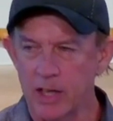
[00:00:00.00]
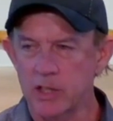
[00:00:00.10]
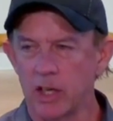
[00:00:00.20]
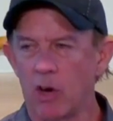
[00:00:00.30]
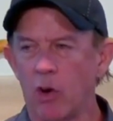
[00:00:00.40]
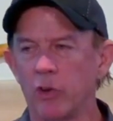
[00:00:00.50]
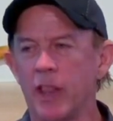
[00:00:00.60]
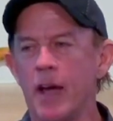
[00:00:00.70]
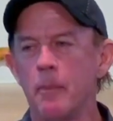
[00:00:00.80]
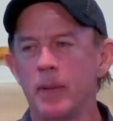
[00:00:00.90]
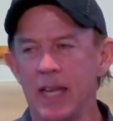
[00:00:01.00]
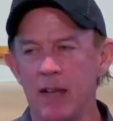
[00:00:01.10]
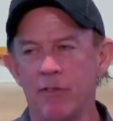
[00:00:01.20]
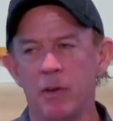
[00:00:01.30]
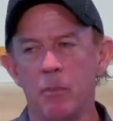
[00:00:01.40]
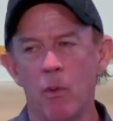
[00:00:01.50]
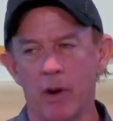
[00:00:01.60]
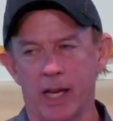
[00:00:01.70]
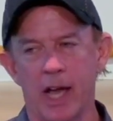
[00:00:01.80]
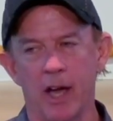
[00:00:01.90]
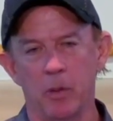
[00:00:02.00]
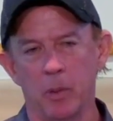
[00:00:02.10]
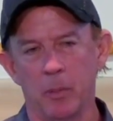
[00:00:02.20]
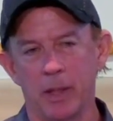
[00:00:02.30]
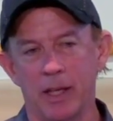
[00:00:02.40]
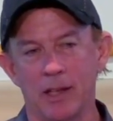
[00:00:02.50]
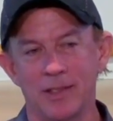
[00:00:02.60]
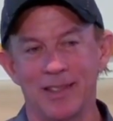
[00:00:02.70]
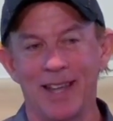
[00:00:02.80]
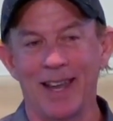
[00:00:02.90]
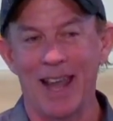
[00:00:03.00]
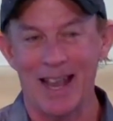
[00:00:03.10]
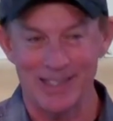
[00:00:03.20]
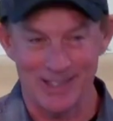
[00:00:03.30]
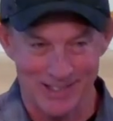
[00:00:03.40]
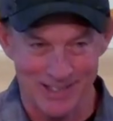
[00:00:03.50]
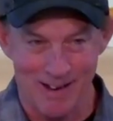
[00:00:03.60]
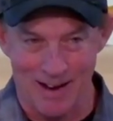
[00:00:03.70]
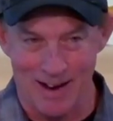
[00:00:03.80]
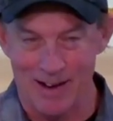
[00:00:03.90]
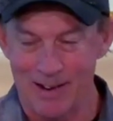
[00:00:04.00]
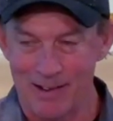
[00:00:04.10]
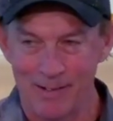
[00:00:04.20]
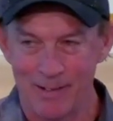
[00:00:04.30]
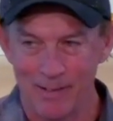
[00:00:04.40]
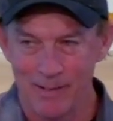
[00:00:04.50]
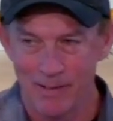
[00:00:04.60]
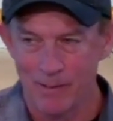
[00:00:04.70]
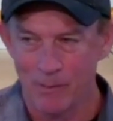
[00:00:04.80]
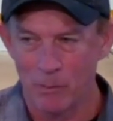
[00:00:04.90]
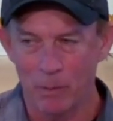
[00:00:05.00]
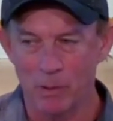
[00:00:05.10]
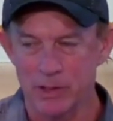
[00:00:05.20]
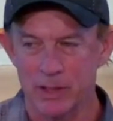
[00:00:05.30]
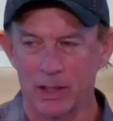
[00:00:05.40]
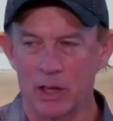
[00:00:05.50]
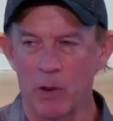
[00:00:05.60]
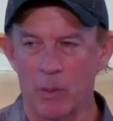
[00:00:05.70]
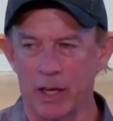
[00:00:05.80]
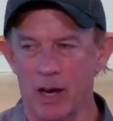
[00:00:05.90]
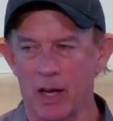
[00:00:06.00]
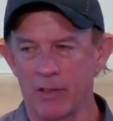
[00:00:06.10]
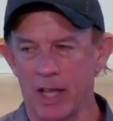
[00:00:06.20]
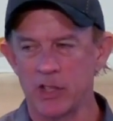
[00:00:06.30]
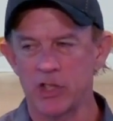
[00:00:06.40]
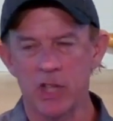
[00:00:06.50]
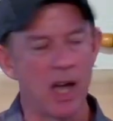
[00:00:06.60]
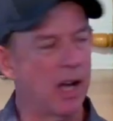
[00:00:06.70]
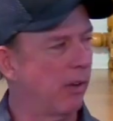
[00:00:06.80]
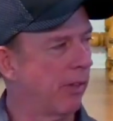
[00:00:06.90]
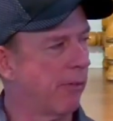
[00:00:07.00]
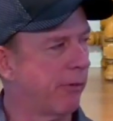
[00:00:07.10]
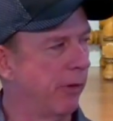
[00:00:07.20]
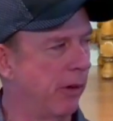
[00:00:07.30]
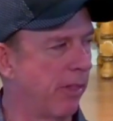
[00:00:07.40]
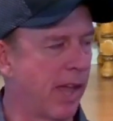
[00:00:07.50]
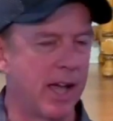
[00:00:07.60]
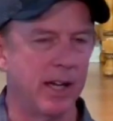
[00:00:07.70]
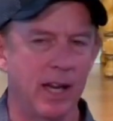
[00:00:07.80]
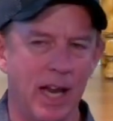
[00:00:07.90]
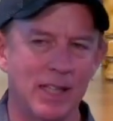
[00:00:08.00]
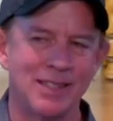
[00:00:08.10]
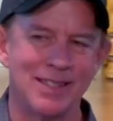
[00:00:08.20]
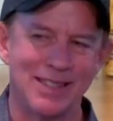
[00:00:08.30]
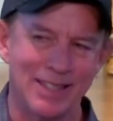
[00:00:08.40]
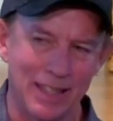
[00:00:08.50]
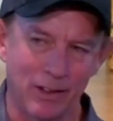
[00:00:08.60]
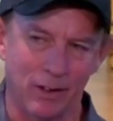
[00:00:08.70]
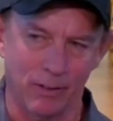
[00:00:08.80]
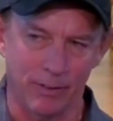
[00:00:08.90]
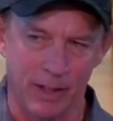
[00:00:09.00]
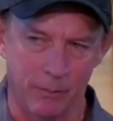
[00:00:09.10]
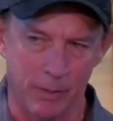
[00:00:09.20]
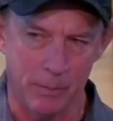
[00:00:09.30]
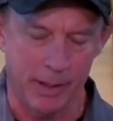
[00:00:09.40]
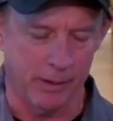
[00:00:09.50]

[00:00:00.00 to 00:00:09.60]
to hold them even more accountable because they saw what was going on. They saw the fruit of that, and still they rebelled.